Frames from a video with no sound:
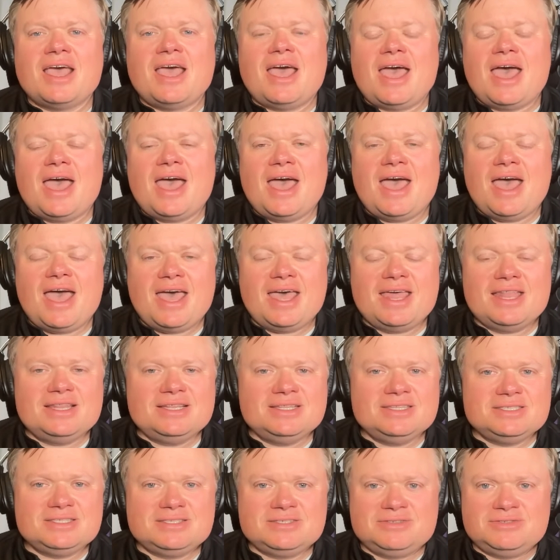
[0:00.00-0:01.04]

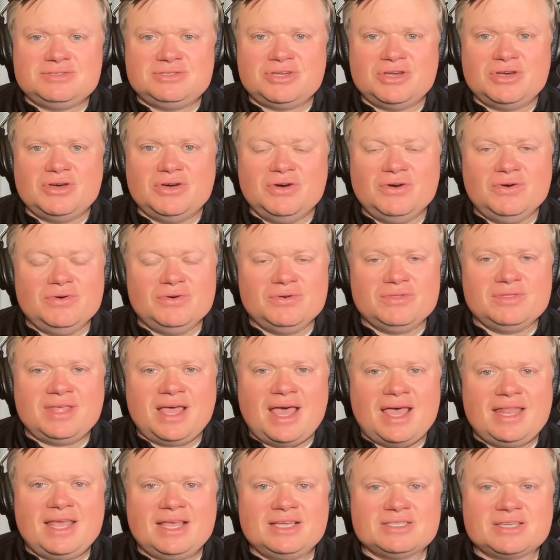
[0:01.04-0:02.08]
And so
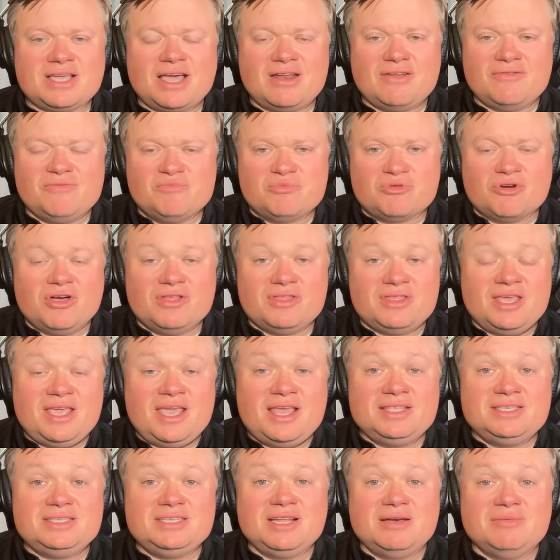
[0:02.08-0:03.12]
that has kind of brought the
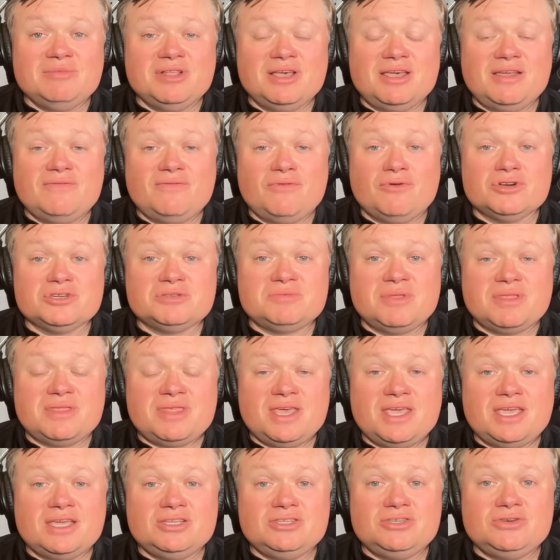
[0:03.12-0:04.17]
NCAA enforcement
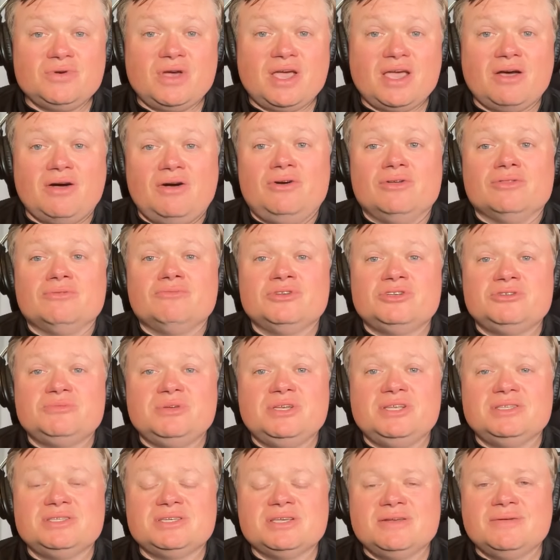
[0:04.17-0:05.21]
thing to a halt, which
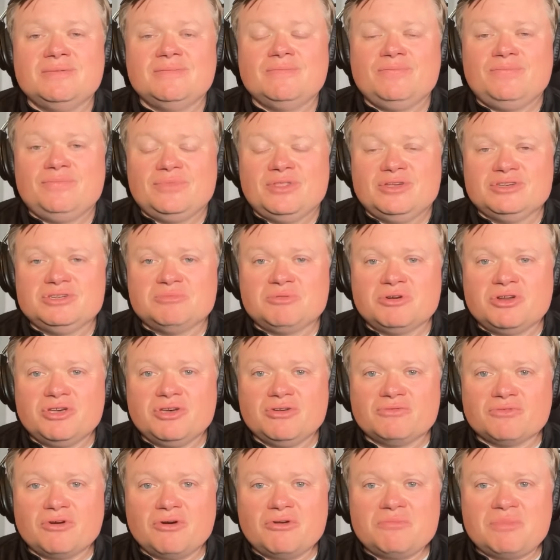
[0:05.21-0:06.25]
means there's a pretty
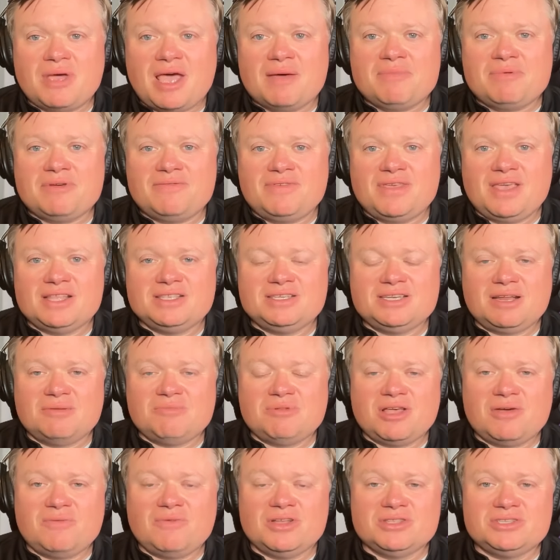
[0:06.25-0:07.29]
good roadmap if the
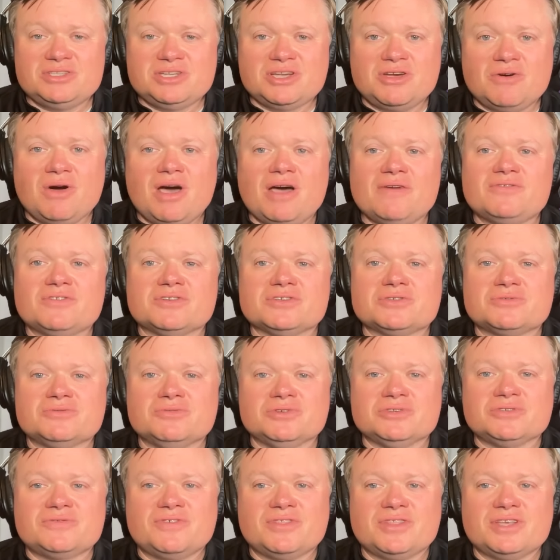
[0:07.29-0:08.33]
NCAA wants to go after
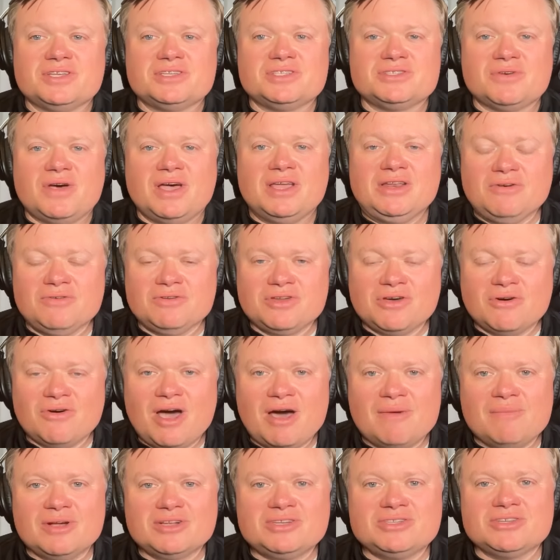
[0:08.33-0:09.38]
schools for this. So I don't know
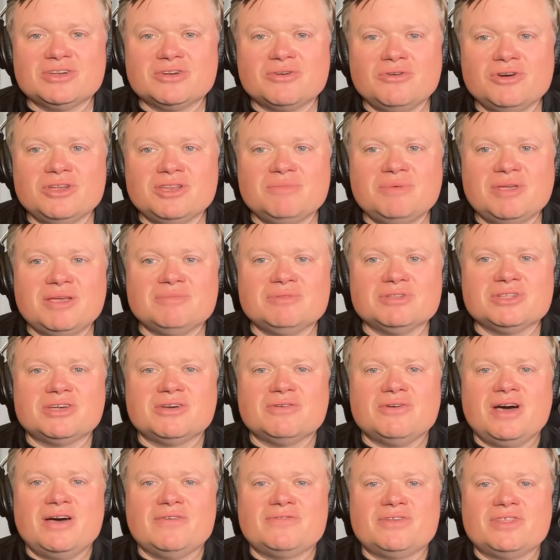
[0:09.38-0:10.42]
how much they're going to be able to
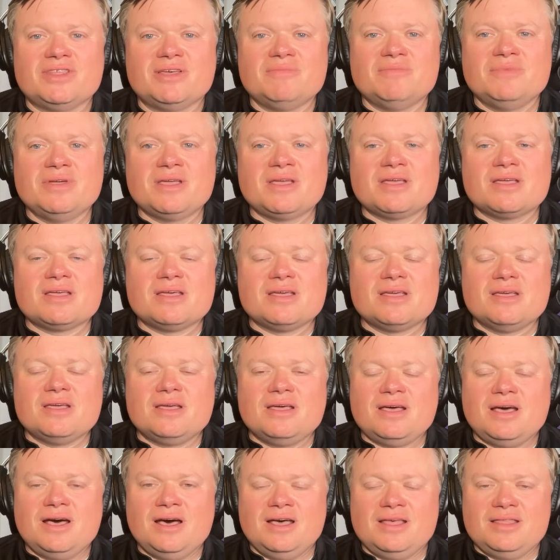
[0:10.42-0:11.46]
go after them.
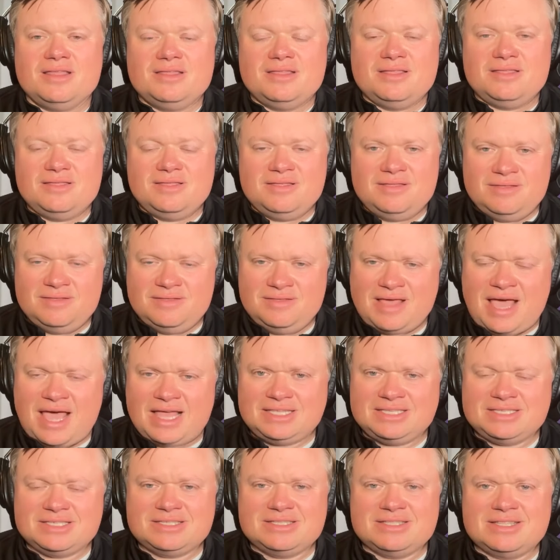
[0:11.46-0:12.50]
Uh,
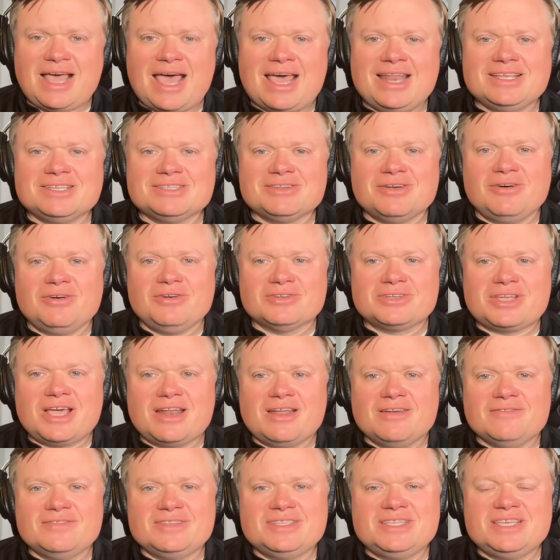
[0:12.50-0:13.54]
that's that is all kind
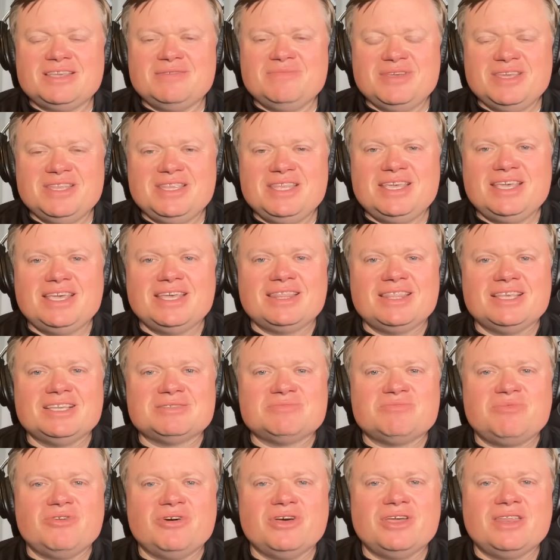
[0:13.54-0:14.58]
of TBD at this
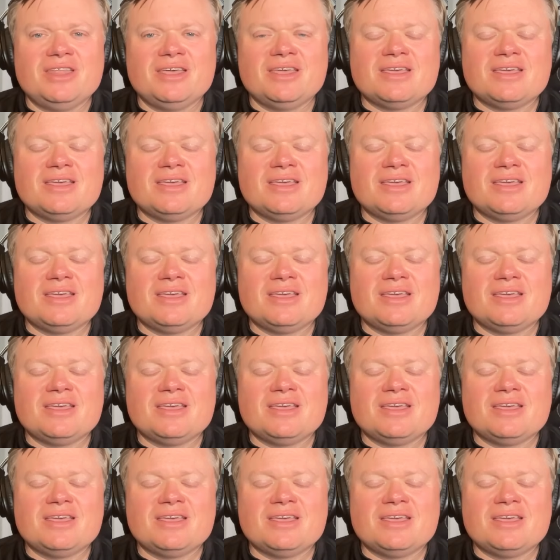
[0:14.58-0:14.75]
point.